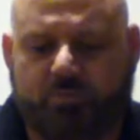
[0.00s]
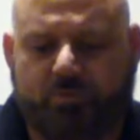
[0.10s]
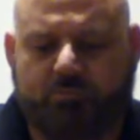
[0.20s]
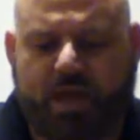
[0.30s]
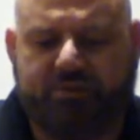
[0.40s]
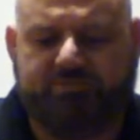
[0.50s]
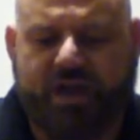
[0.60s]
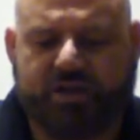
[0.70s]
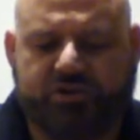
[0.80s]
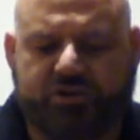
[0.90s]

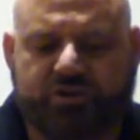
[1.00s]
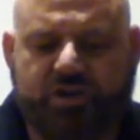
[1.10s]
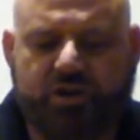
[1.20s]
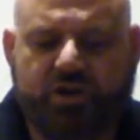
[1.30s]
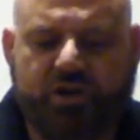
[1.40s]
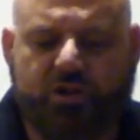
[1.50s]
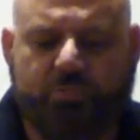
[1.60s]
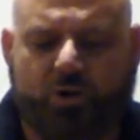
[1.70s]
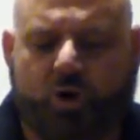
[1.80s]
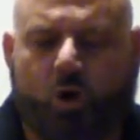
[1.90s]
manufacture. You
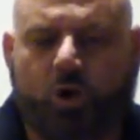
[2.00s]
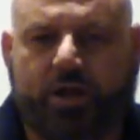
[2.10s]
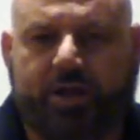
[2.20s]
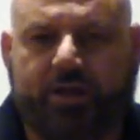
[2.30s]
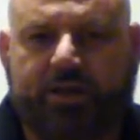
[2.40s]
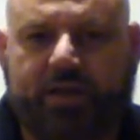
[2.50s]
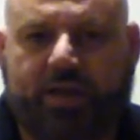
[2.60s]
put a hole in it,